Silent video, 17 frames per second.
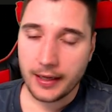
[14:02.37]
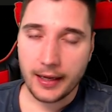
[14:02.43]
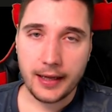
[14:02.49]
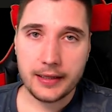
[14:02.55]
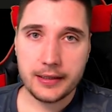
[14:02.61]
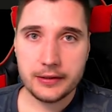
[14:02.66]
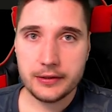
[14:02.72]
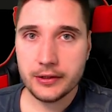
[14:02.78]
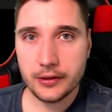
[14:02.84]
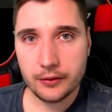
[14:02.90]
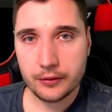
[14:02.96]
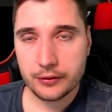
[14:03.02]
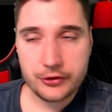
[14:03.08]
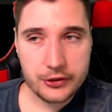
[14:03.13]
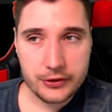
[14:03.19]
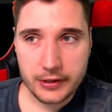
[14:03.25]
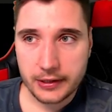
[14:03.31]
And you
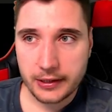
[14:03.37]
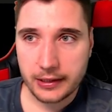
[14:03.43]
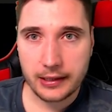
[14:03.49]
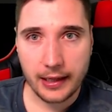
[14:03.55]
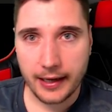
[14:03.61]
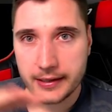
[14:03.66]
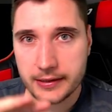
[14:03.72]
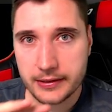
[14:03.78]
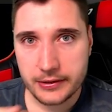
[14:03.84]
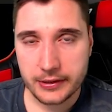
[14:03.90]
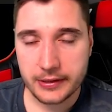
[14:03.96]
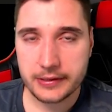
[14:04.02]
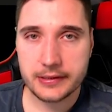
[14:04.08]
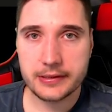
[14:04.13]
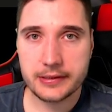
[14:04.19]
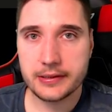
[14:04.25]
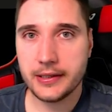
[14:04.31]
know, just at the glance you
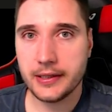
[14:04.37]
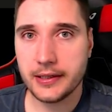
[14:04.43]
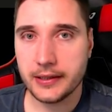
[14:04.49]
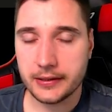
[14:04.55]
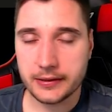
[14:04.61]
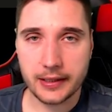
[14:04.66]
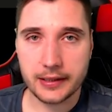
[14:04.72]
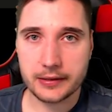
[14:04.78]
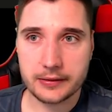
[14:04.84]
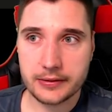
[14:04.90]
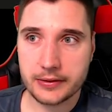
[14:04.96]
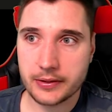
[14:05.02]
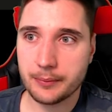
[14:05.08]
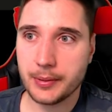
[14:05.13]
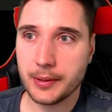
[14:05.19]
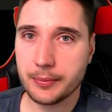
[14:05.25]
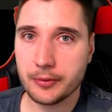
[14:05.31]
can see that
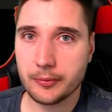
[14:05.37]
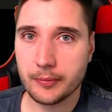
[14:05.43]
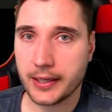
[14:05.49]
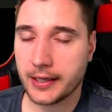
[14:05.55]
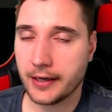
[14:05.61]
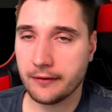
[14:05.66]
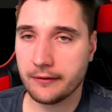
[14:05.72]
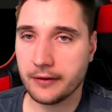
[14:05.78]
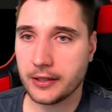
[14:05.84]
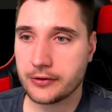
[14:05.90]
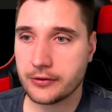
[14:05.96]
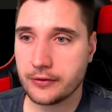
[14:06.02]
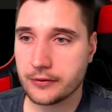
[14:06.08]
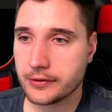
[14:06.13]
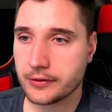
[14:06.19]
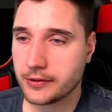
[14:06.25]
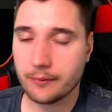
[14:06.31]
some people might have
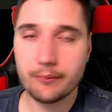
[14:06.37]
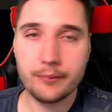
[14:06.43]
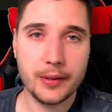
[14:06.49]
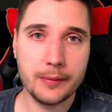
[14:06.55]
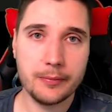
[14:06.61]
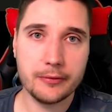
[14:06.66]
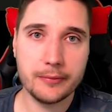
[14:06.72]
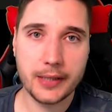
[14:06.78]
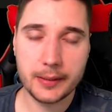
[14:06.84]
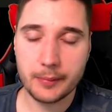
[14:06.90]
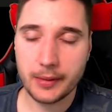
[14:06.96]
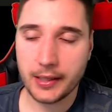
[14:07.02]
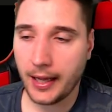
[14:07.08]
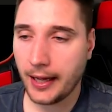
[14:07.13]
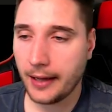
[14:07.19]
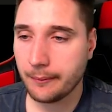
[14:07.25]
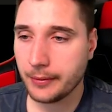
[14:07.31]
issues, some people might be
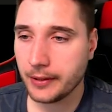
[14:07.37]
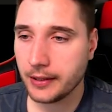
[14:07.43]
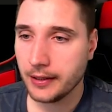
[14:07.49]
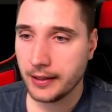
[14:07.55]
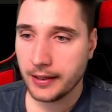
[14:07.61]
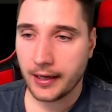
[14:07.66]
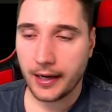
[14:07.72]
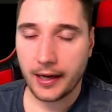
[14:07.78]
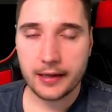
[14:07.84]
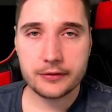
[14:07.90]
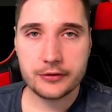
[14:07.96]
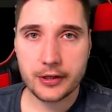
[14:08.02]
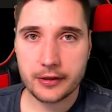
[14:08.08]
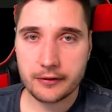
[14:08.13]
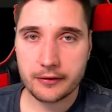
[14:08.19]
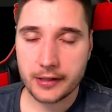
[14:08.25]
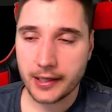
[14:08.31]
happy, and
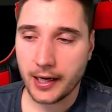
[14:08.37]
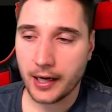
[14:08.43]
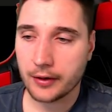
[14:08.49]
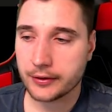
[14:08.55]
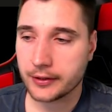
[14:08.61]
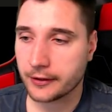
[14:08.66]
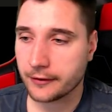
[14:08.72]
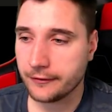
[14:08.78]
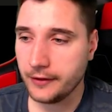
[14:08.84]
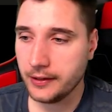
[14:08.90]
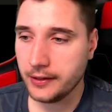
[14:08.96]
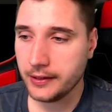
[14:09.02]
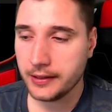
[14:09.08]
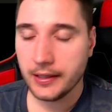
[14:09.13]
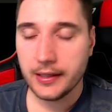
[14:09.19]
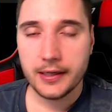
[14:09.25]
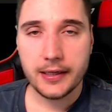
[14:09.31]
generally how they're
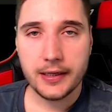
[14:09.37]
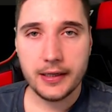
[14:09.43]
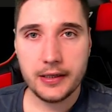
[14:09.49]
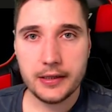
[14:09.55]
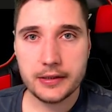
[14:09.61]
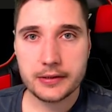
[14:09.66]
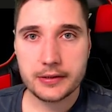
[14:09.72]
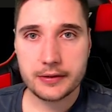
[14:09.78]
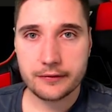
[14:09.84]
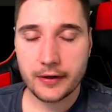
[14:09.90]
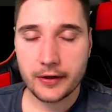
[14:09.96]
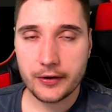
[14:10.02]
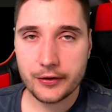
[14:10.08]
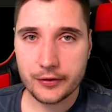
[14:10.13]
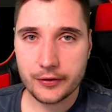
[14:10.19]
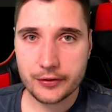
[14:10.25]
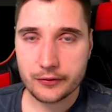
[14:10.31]
feeling. It is
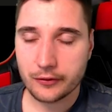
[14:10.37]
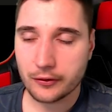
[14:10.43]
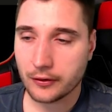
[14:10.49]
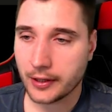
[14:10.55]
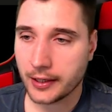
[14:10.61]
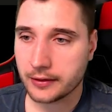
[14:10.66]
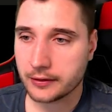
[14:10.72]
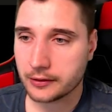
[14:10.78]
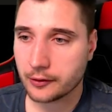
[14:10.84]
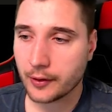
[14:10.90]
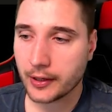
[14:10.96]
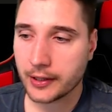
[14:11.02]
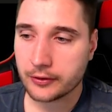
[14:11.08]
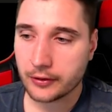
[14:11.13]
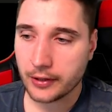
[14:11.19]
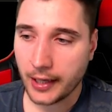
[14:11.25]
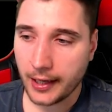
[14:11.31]
very useful and
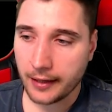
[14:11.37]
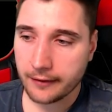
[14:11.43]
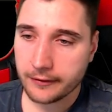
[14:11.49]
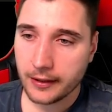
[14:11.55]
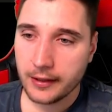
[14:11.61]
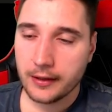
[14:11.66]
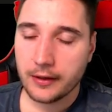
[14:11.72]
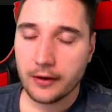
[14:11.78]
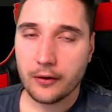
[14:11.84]
great to have.